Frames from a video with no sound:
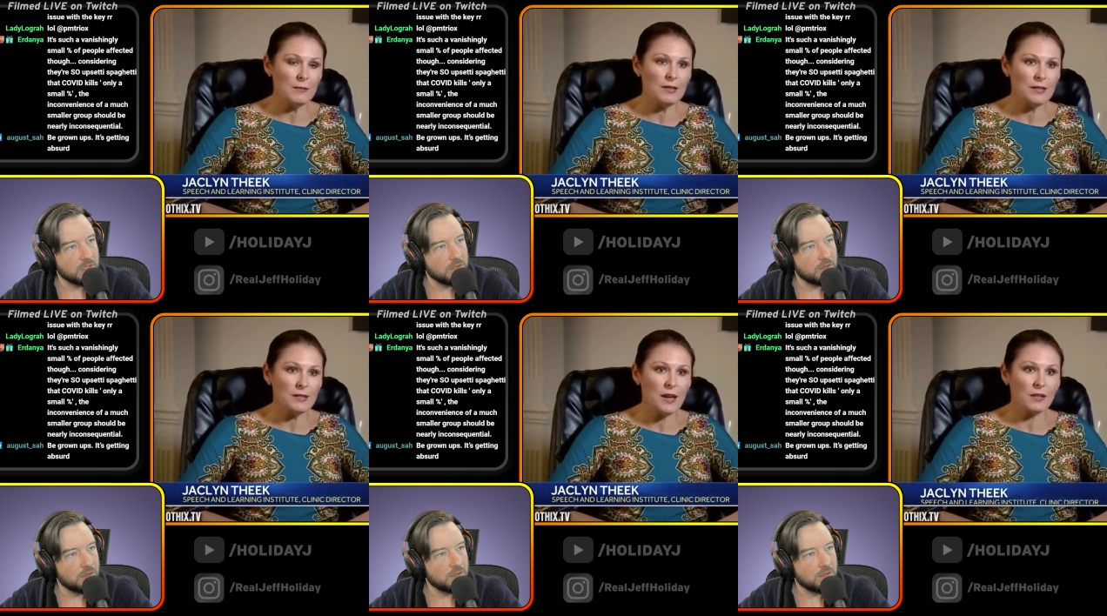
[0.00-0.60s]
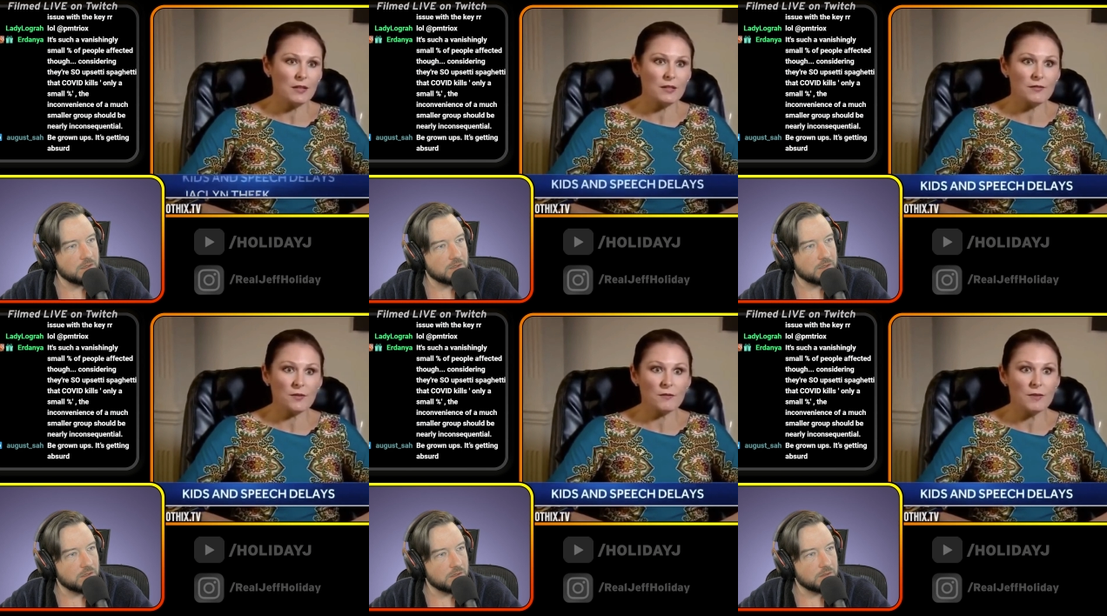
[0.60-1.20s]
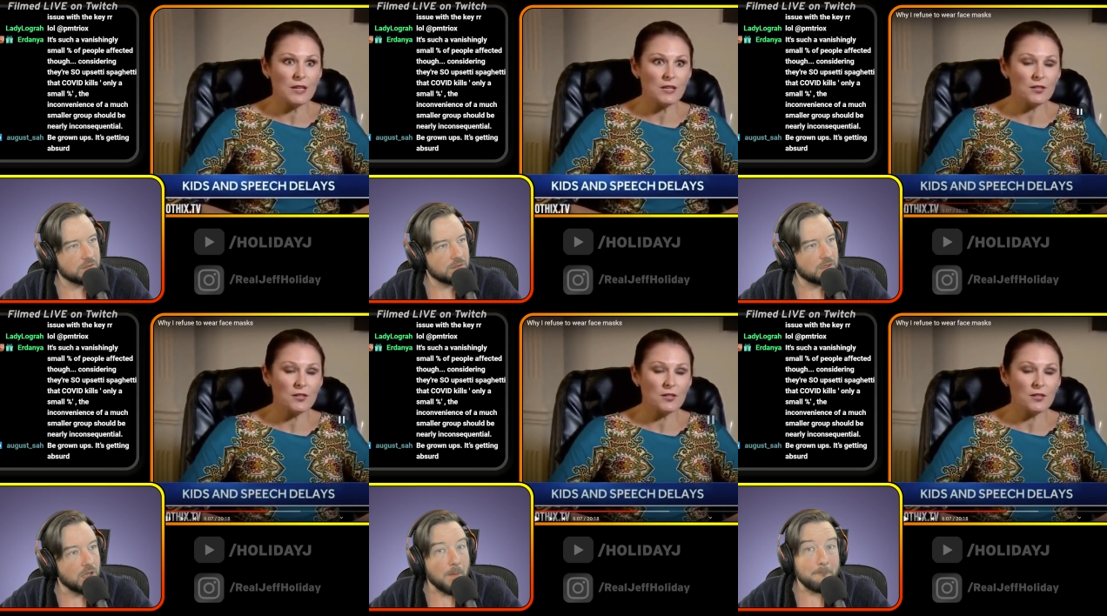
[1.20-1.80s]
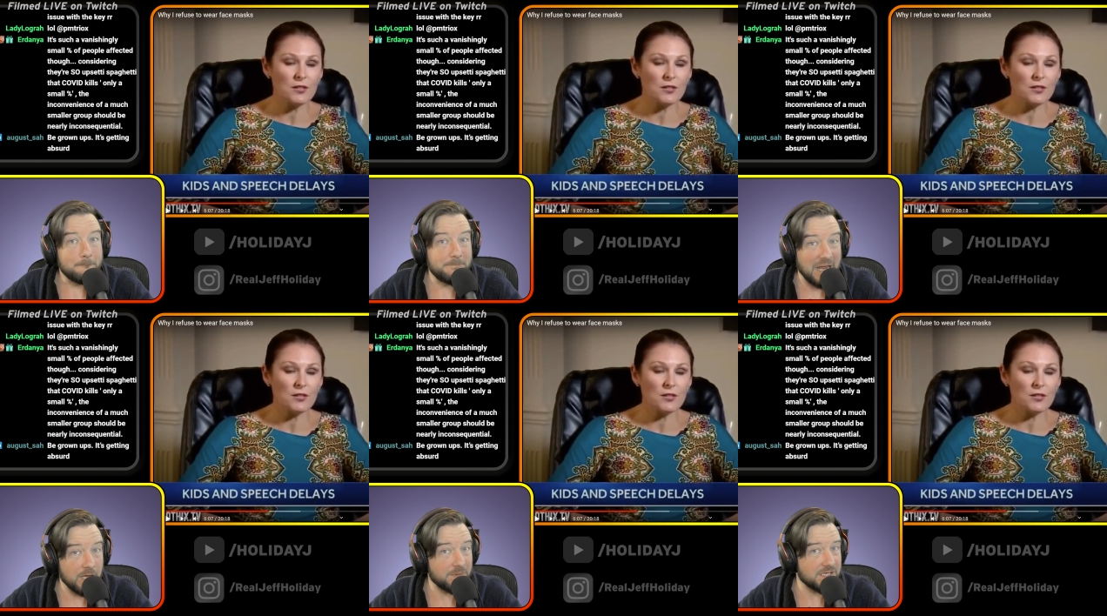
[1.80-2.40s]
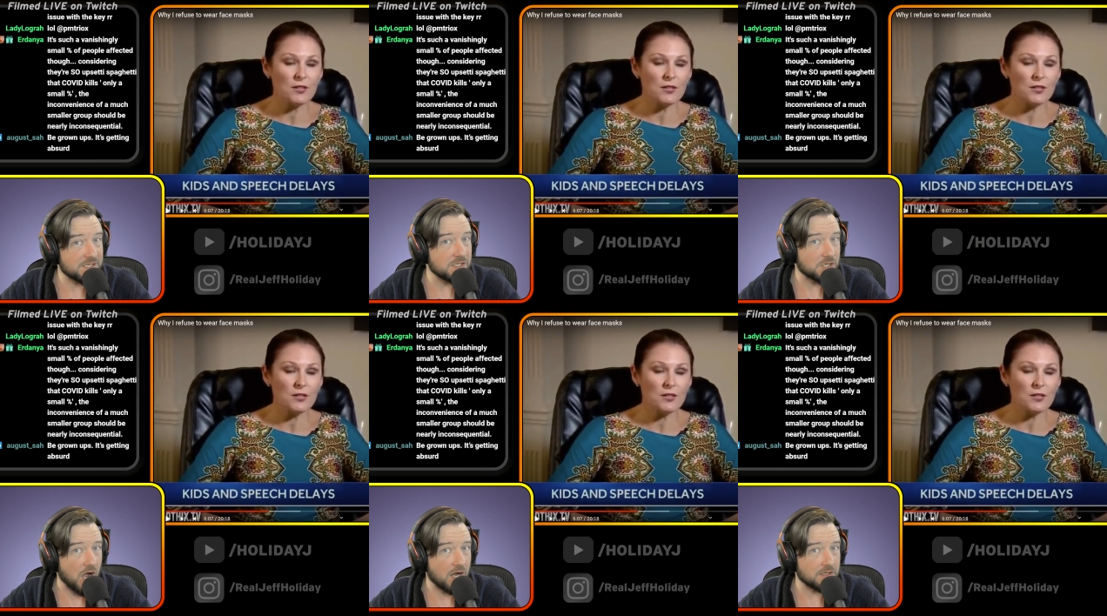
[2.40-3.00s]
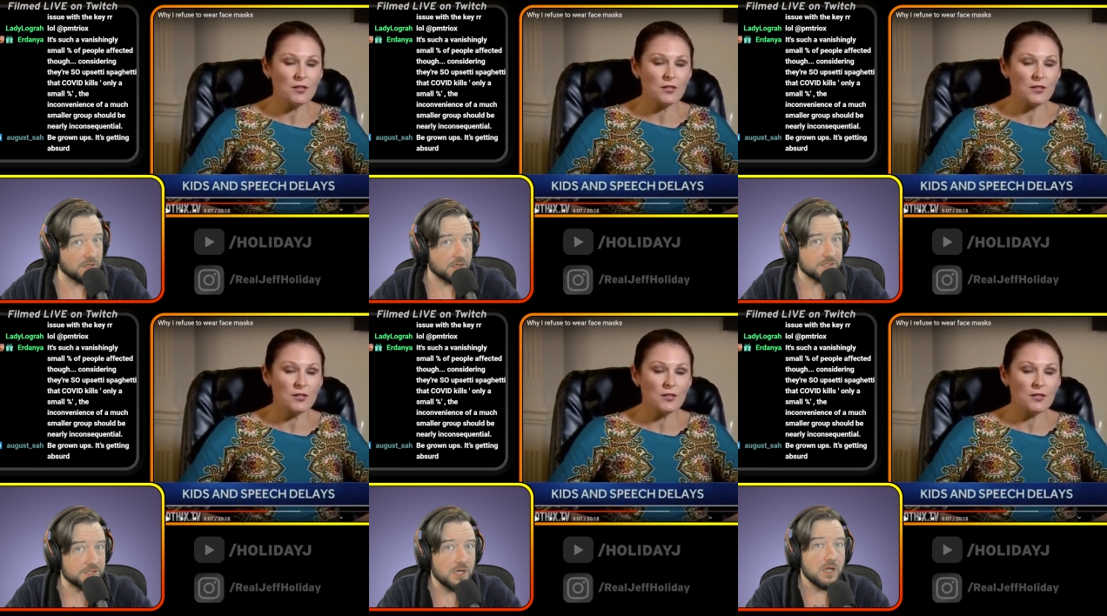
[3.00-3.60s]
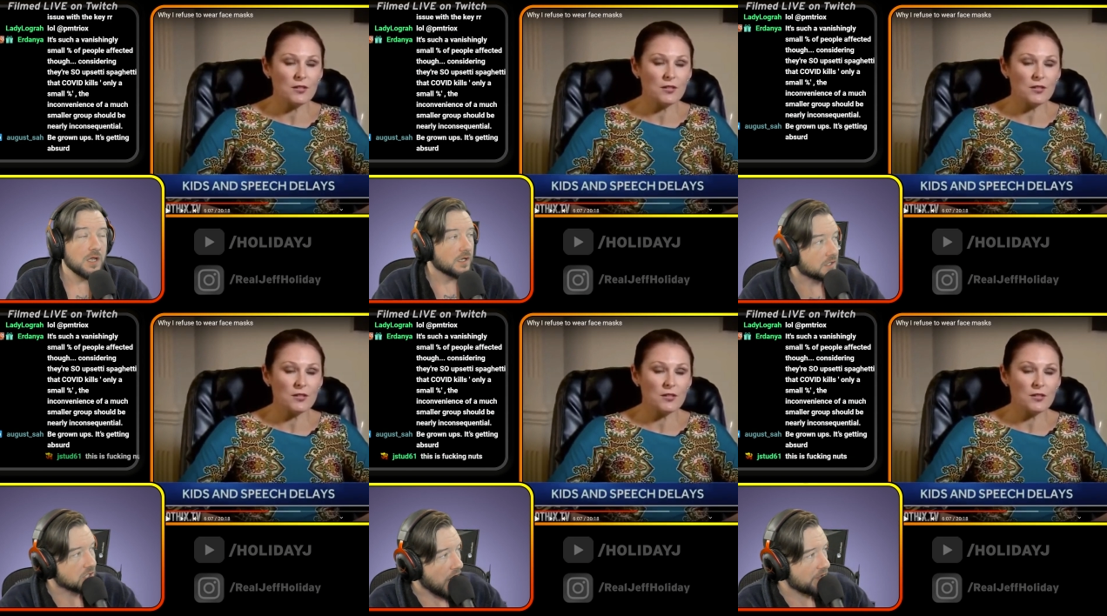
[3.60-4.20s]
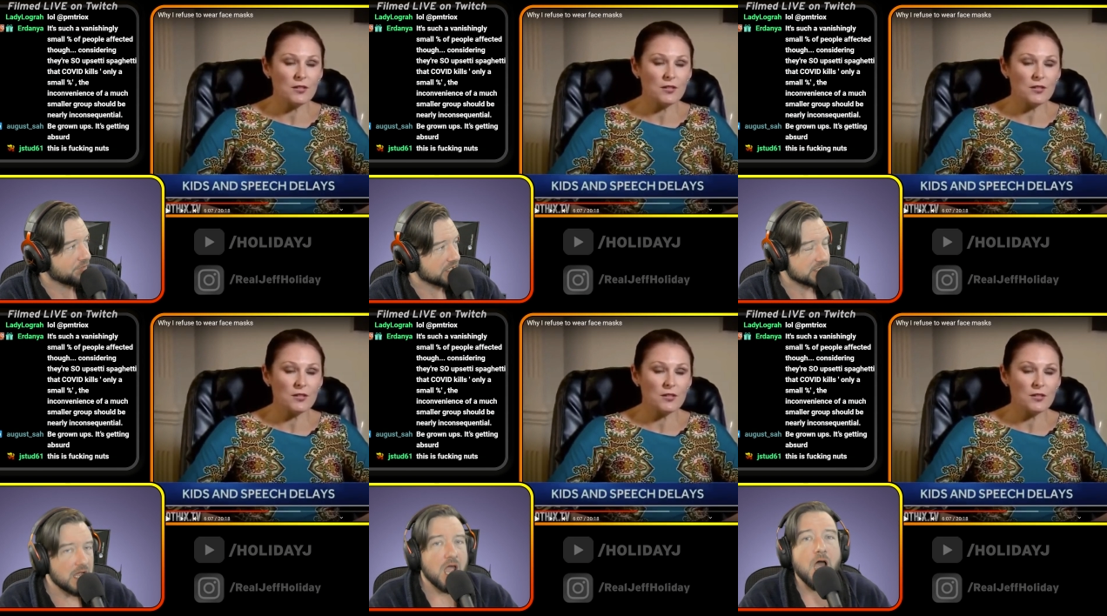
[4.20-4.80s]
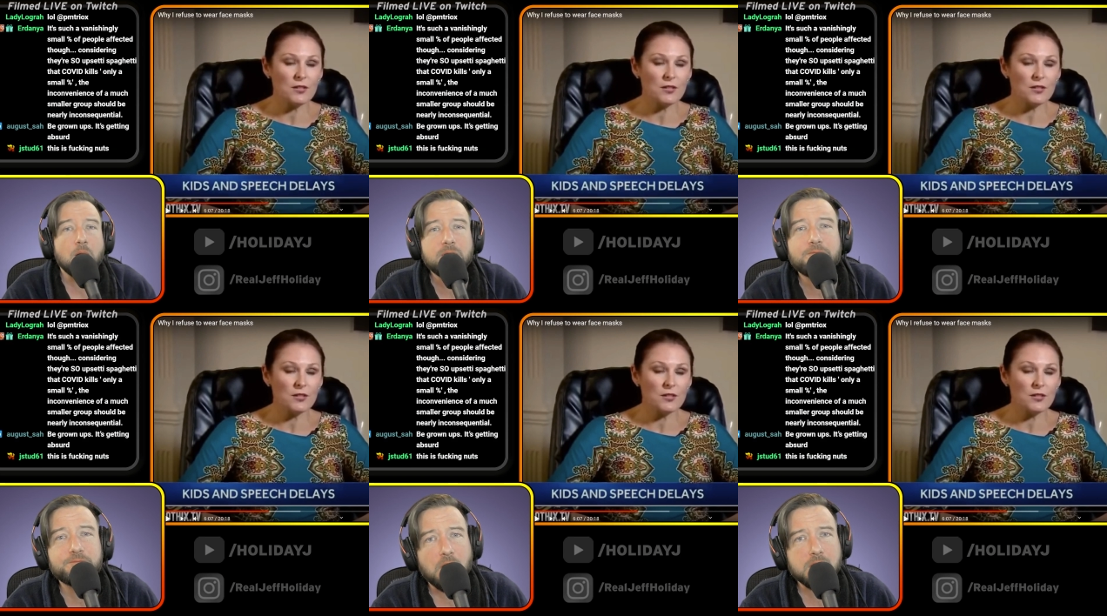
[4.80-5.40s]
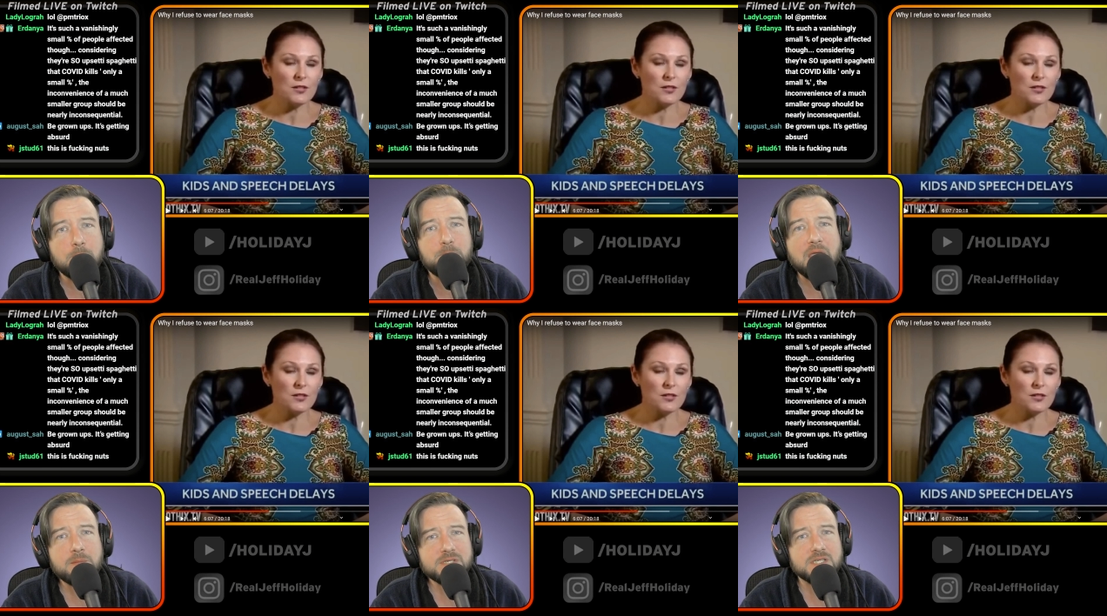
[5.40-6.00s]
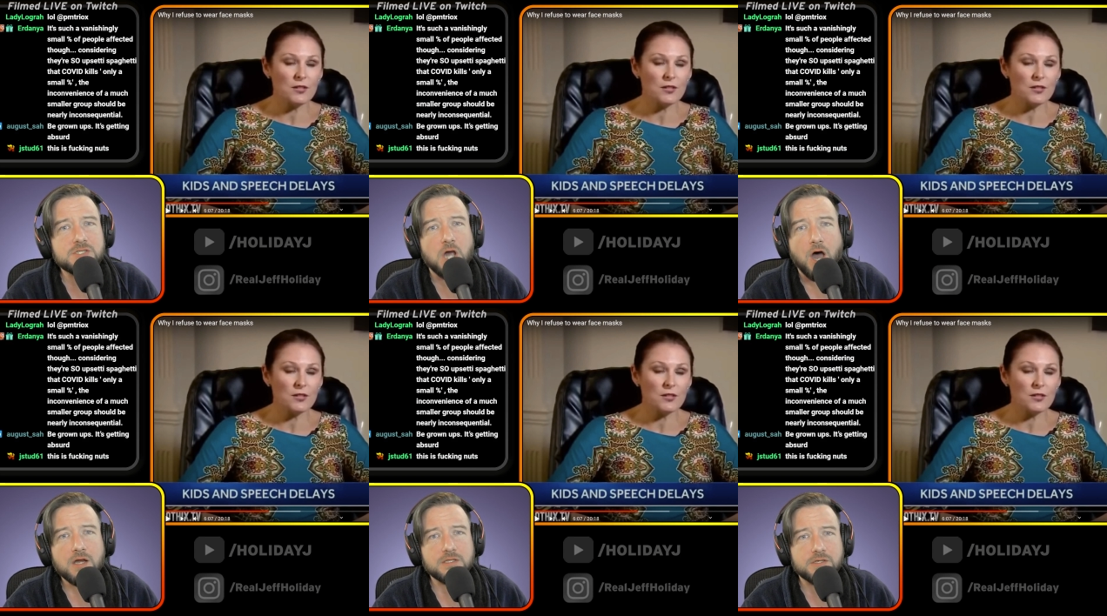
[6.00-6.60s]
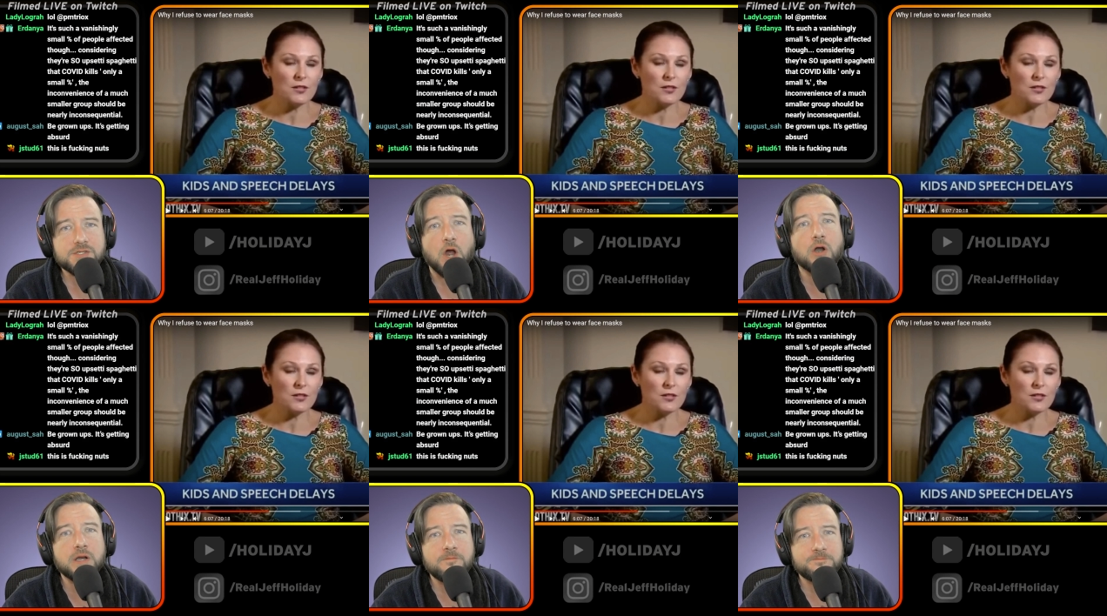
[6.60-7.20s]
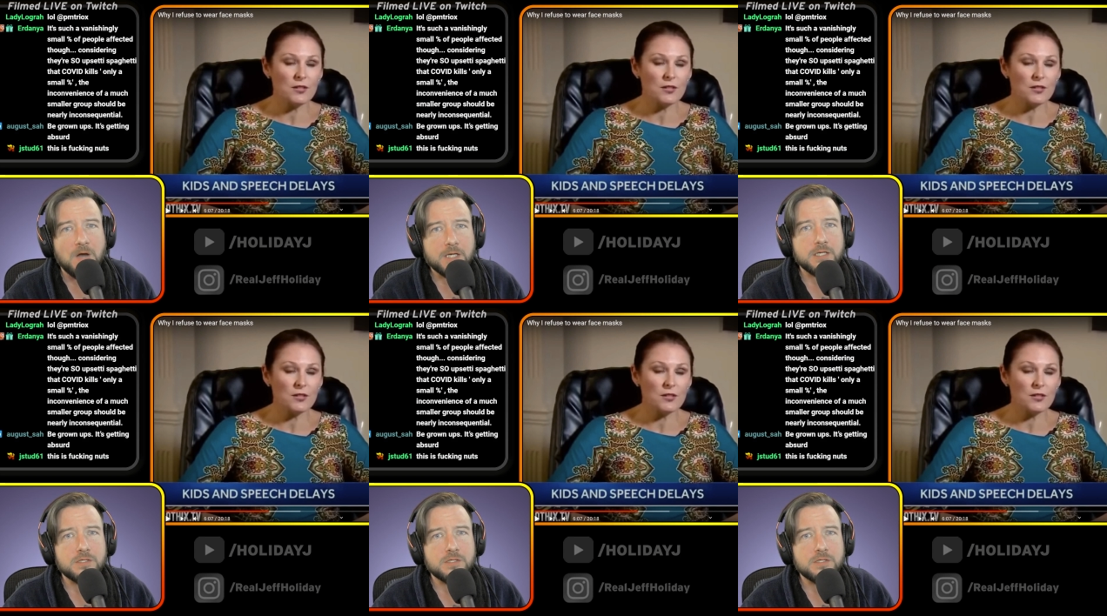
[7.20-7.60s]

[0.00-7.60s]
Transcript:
Speaker 1: of babies and toddlers from
Speaker 2: babies and toddlers. Gothix, how many fucking babies and toddlers are in fucking